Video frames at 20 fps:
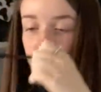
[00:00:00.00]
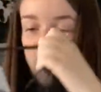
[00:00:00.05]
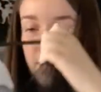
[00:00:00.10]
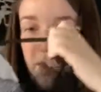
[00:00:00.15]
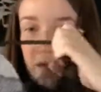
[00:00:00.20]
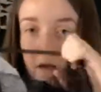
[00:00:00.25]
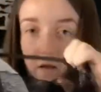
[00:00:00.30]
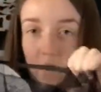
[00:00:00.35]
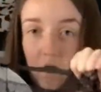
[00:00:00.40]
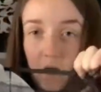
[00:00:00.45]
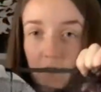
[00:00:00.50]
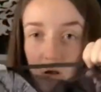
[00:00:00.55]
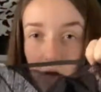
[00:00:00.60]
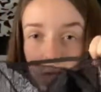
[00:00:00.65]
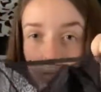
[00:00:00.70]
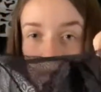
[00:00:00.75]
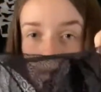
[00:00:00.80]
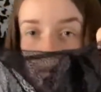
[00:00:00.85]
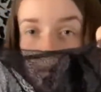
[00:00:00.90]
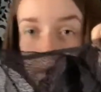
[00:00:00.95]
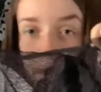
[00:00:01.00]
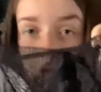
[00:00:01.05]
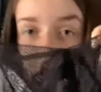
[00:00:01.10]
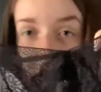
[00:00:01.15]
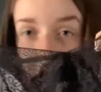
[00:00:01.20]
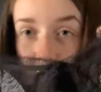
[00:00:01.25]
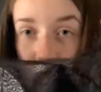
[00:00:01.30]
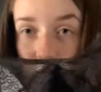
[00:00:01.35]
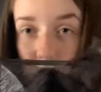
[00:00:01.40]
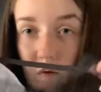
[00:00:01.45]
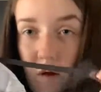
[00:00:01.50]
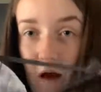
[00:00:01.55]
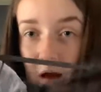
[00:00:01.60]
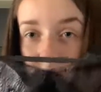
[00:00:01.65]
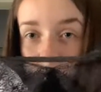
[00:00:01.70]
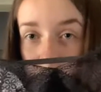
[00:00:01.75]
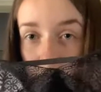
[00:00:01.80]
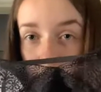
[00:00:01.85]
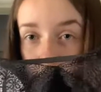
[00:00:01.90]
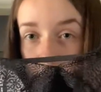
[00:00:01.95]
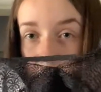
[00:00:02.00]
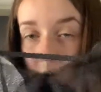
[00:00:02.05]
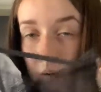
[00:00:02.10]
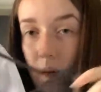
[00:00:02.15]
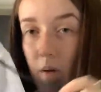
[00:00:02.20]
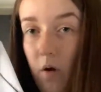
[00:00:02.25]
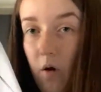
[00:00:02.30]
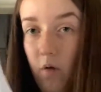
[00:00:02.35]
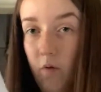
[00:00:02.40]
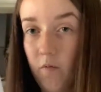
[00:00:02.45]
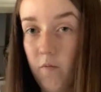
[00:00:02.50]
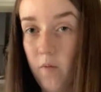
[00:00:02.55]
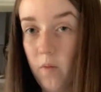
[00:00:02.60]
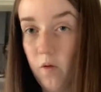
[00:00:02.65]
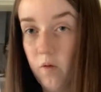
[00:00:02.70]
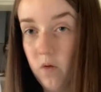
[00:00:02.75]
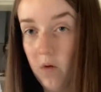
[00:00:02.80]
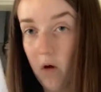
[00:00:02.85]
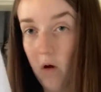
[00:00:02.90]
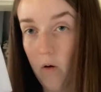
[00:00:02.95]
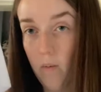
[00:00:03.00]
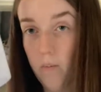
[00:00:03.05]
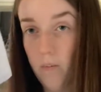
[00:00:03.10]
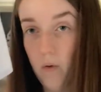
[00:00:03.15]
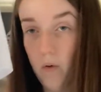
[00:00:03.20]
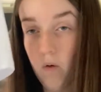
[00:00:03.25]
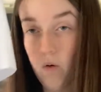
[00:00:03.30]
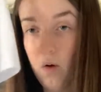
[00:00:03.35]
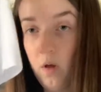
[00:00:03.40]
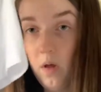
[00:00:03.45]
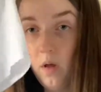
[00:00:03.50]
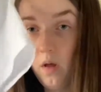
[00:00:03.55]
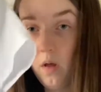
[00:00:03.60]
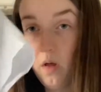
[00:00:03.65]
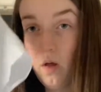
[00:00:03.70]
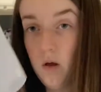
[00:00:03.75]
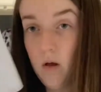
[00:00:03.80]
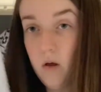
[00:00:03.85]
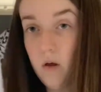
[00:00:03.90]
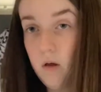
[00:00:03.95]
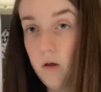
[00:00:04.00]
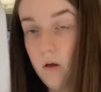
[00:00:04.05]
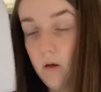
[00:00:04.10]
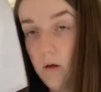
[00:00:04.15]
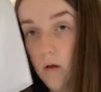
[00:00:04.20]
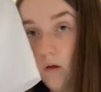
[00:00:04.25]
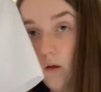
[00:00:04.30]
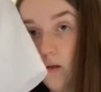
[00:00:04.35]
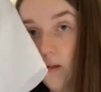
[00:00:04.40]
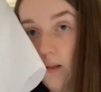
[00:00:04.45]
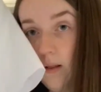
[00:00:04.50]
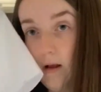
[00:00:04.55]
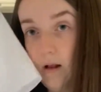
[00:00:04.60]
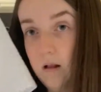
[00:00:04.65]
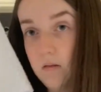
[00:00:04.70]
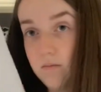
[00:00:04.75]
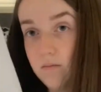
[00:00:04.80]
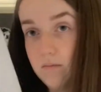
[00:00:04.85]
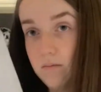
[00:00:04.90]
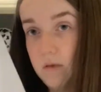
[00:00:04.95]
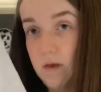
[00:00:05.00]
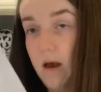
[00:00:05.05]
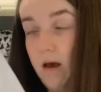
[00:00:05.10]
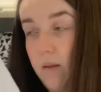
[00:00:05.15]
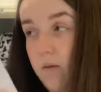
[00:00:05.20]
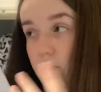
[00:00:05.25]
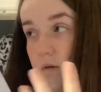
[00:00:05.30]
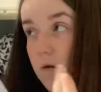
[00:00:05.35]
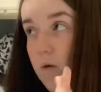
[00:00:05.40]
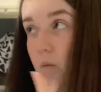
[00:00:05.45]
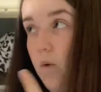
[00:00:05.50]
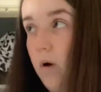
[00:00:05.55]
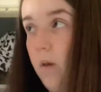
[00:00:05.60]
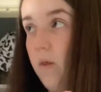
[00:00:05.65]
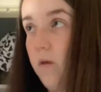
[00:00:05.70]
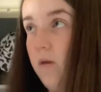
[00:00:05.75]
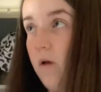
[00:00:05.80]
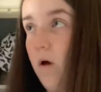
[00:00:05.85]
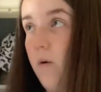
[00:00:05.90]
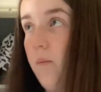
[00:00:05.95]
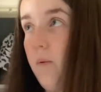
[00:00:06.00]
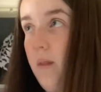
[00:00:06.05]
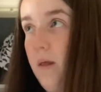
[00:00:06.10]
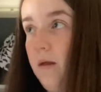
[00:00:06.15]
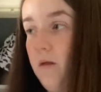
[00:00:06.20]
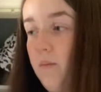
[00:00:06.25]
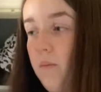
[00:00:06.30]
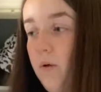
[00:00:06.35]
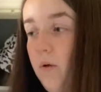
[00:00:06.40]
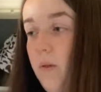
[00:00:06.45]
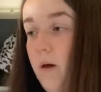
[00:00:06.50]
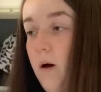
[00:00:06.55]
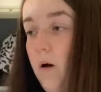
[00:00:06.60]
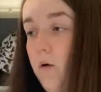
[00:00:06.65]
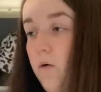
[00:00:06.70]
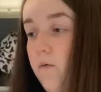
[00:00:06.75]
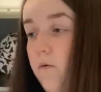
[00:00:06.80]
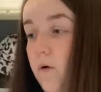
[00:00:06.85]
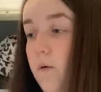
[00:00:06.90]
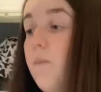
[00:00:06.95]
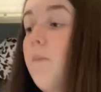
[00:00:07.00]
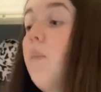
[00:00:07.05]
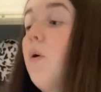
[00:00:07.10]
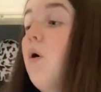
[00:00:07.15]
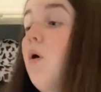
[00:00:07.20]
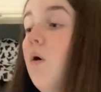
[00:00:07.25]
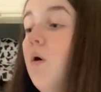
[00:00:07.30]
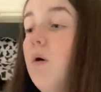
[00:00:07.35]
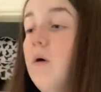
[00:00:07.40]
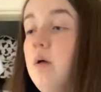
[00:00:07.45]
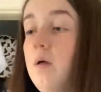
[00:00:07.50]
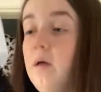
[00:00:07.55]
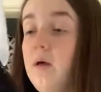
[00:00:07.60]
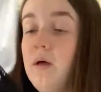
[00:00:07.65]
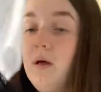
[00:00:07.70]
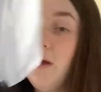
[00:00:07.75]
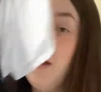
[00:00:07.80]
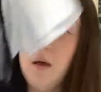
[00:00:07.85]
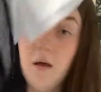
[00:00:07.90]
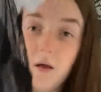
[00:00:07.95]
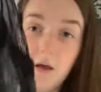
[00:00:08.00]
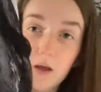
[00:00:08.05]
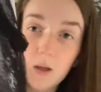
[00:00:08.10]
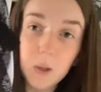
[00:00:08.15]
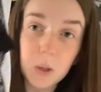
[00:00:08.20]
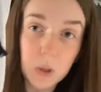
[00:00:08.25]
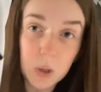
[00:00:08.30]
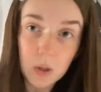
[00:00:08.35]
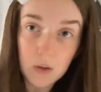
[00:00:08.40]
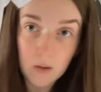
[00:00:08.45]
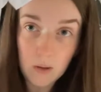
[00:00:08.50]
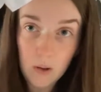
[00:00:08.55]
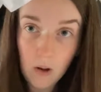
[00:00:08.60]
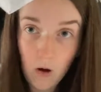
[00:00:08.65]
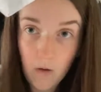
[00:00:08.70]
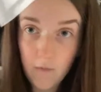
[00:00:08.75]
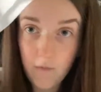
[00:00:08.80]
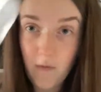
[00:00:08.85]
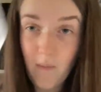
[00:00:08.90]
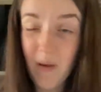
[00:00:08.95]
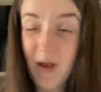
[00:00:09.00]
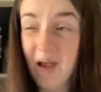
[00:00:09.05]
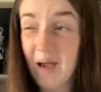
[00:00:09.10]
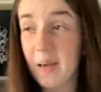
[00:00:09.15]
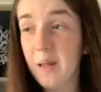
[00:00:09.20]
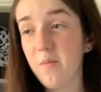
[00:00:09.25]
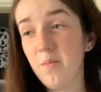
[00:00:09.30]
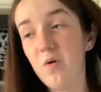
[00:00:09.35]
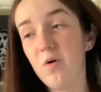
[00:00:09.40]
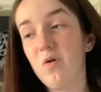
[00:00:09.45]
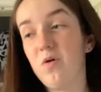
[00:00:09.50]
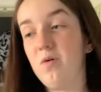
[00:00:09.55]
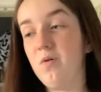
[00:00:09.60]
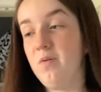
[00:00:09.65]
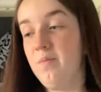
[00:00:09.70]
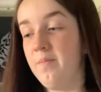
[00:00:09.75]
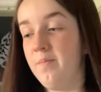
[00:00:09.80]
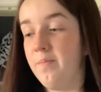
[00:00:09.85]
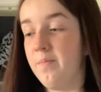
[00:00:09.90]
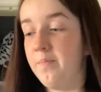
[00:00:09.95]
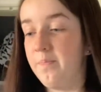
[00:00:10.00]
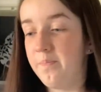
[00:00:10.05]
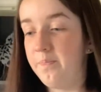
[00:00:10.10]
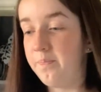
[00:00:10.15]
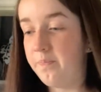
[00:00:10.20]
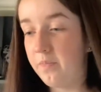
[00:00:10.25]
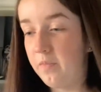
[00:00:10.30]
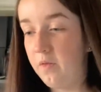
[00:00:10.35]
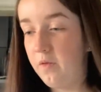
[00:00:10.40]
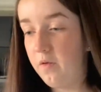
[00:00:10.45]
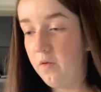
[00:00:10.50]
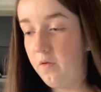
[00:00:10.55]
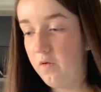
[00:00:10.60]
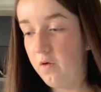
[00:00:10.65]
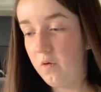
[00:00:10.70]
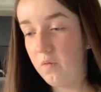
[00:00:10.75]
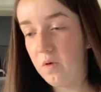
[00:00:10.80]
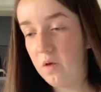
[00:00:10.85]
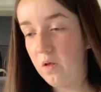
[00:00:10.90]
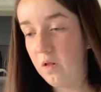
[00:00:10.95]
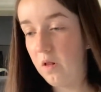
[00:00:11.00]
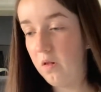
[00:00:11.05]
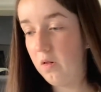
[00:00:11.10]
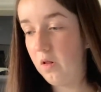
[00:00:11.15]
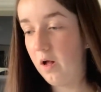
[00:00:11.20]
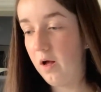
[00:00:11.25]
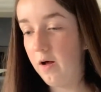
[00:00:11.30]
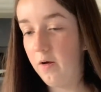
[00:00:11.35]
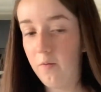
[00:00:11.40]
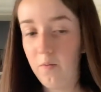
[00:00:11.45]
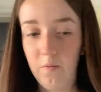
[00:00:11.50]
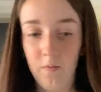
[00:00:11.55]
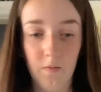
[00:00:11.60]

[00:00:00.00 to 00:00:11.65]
it's like, this ends up going over the top, but like, yeah, you wear the top and then you put that over. But it's just not for me anymore. So you can go.